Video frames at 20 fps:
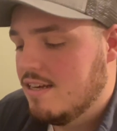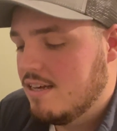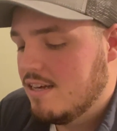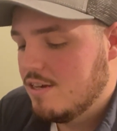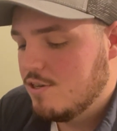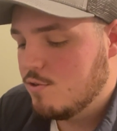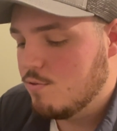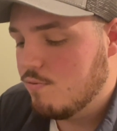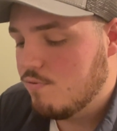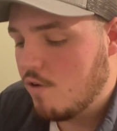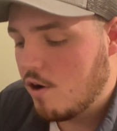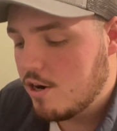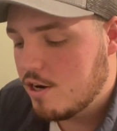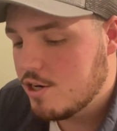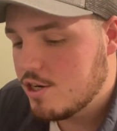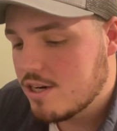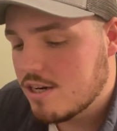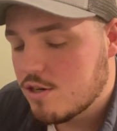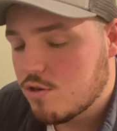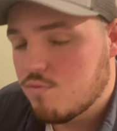So
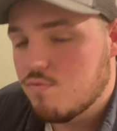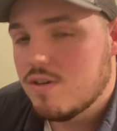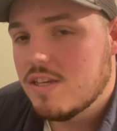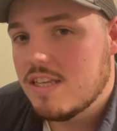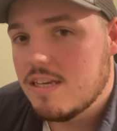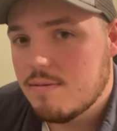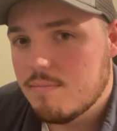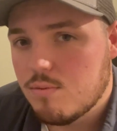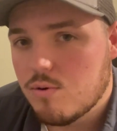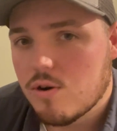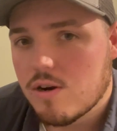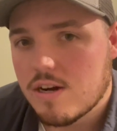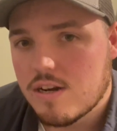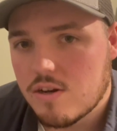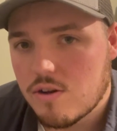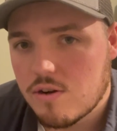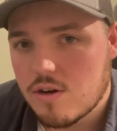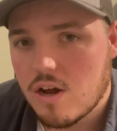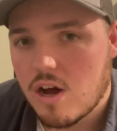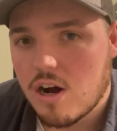varnishing is really important
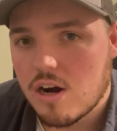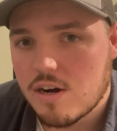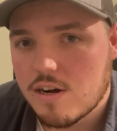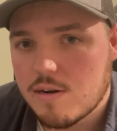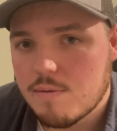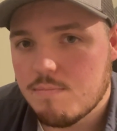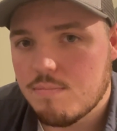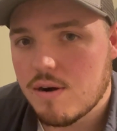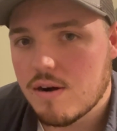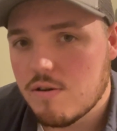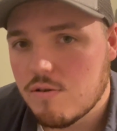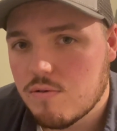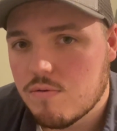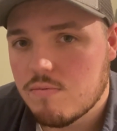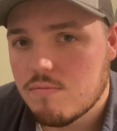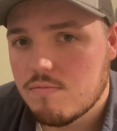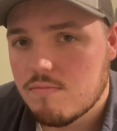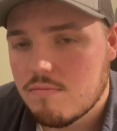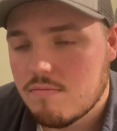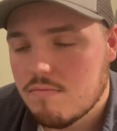on hard, brittle,
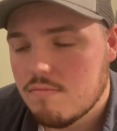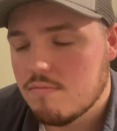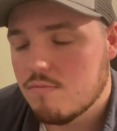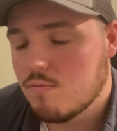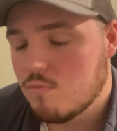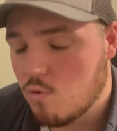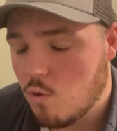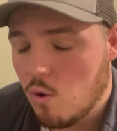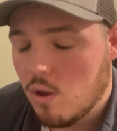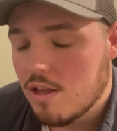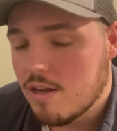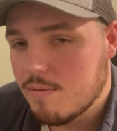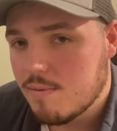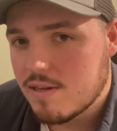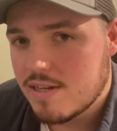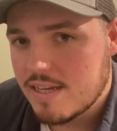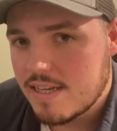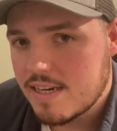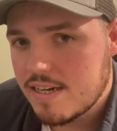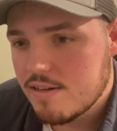quality
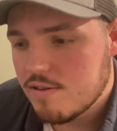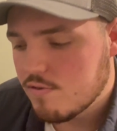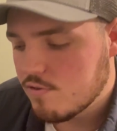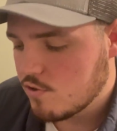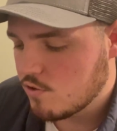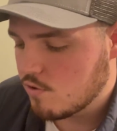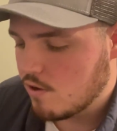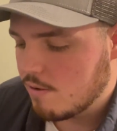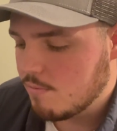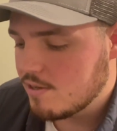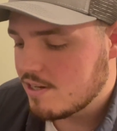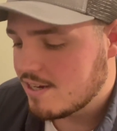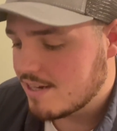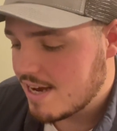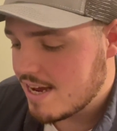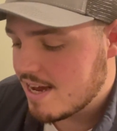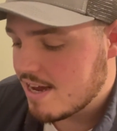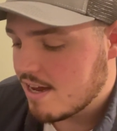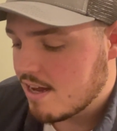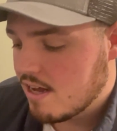materials. So I would
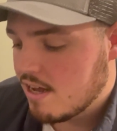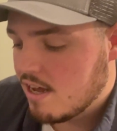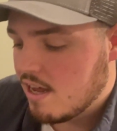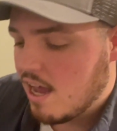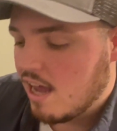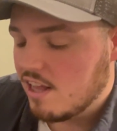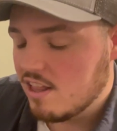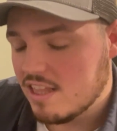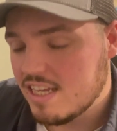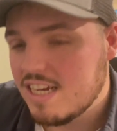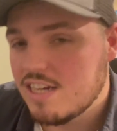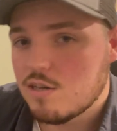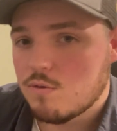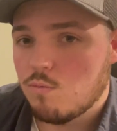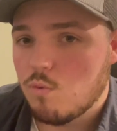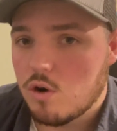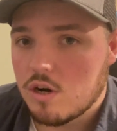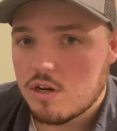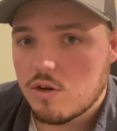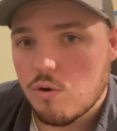say at least
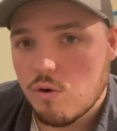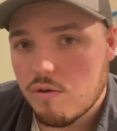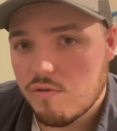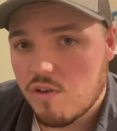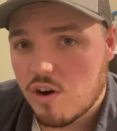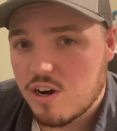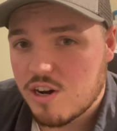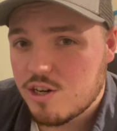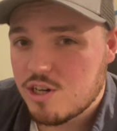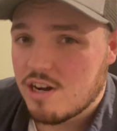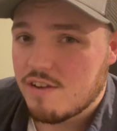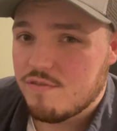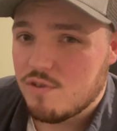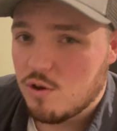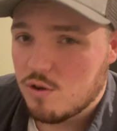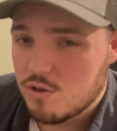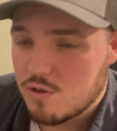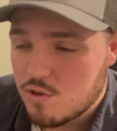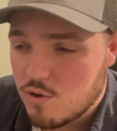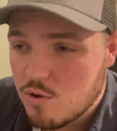1 coat of varnish, if
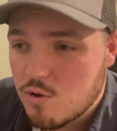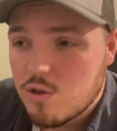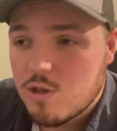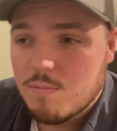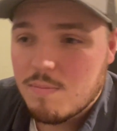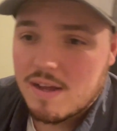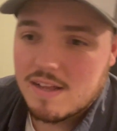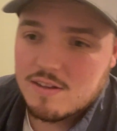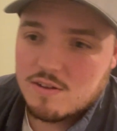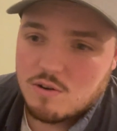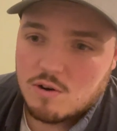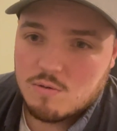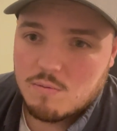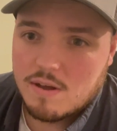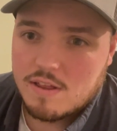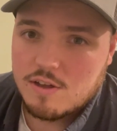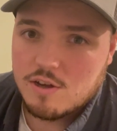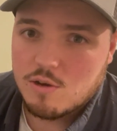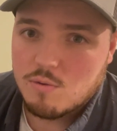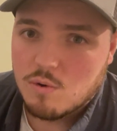not 2, depending on
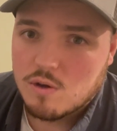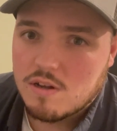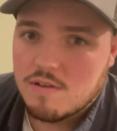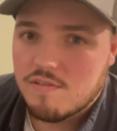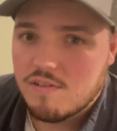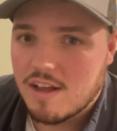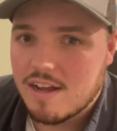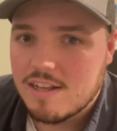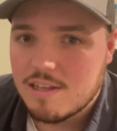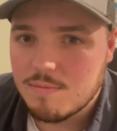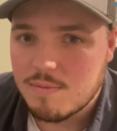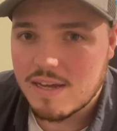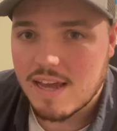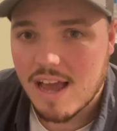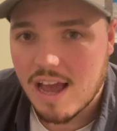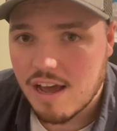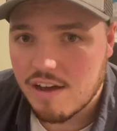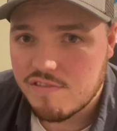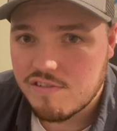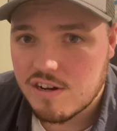whether you want the fly to be
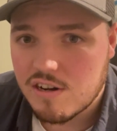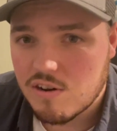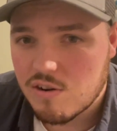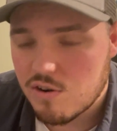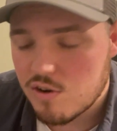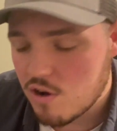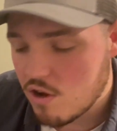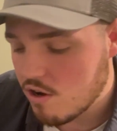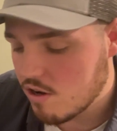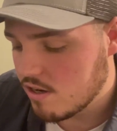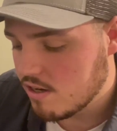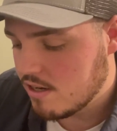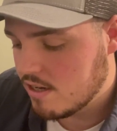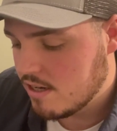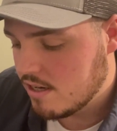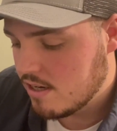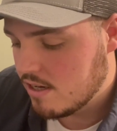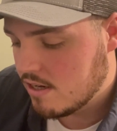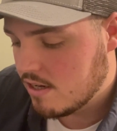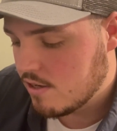heavier or not.
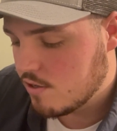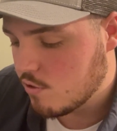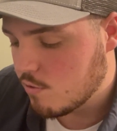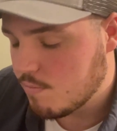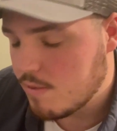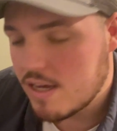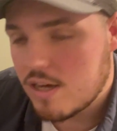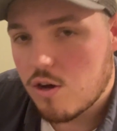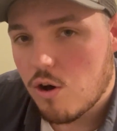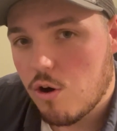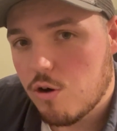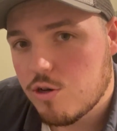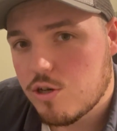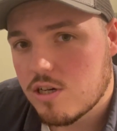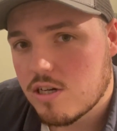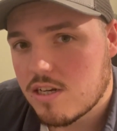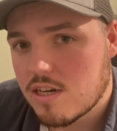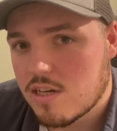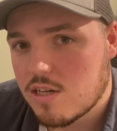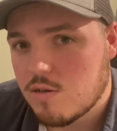So be
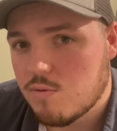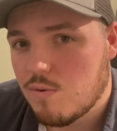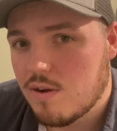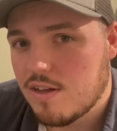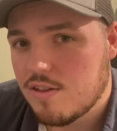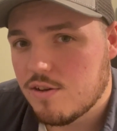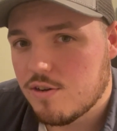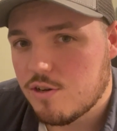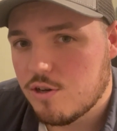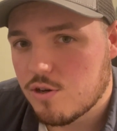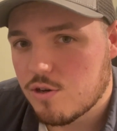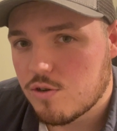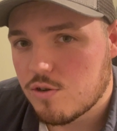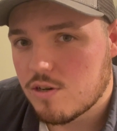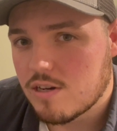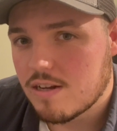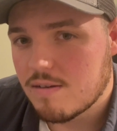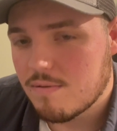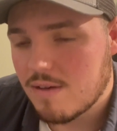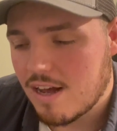conscious as to whether you're
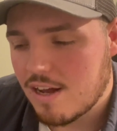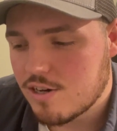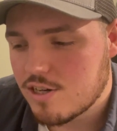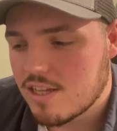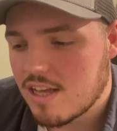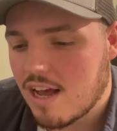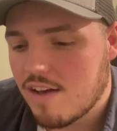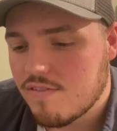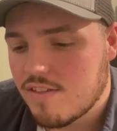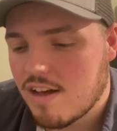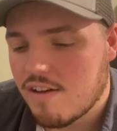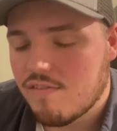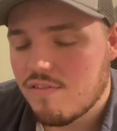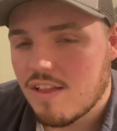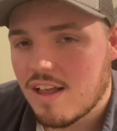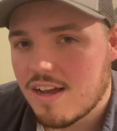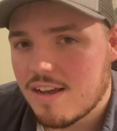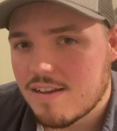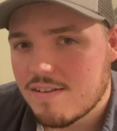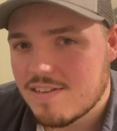going to actually have that
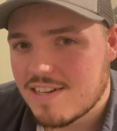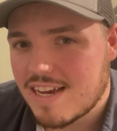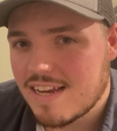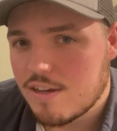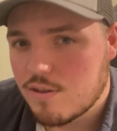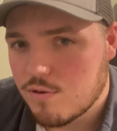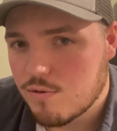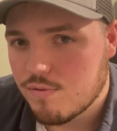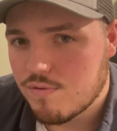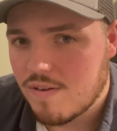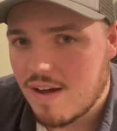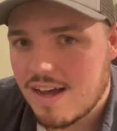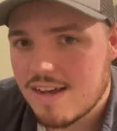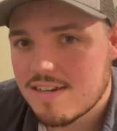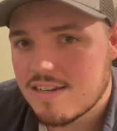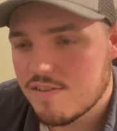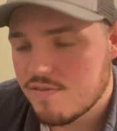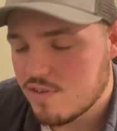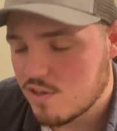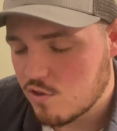fly sink too
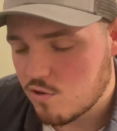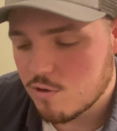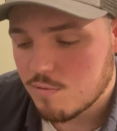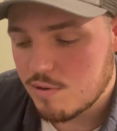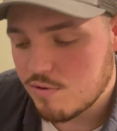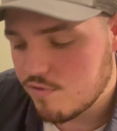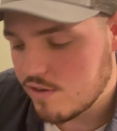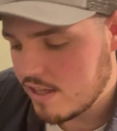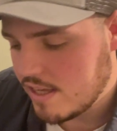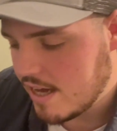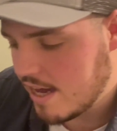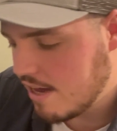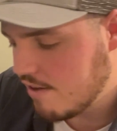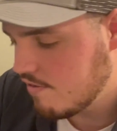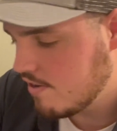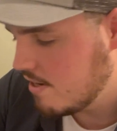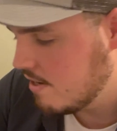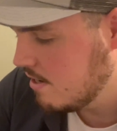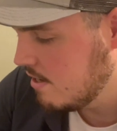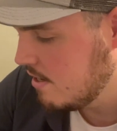fast if it's going to be really heavy.